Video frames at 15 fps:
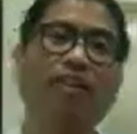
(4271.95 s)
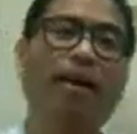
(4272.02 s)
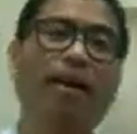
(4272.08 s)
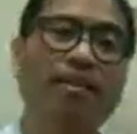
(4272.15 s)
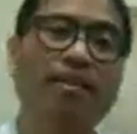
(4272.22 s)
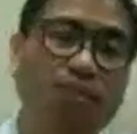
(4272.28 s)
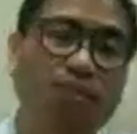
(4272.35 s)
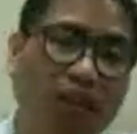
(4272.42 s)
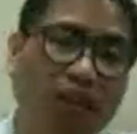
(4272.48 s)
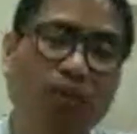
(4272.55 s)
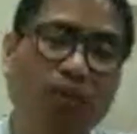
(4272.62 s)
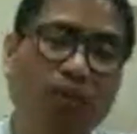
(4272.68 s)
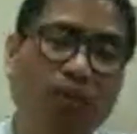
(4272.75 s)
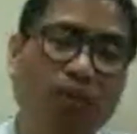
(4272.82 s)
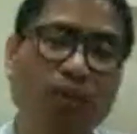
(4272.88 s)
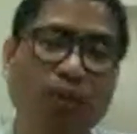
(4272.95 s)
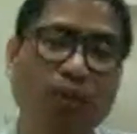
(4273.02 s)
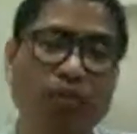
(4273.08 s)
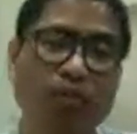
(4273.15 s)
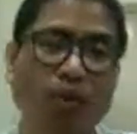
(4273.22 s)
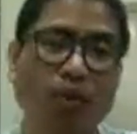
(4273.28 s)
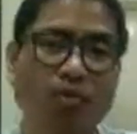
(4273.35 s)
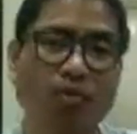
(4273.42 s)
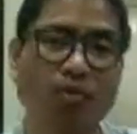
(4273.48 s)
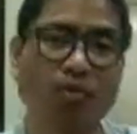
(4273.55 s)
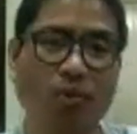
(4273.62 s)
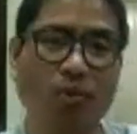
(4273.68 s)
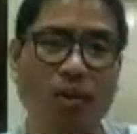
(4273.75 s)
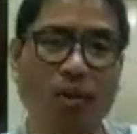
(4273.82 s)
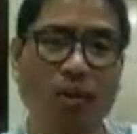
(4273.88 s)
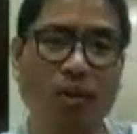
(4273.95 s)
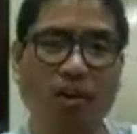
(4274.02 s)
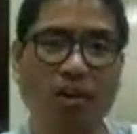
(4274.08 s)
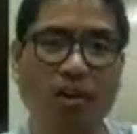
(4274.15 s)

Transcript: the same as citrus fruits also.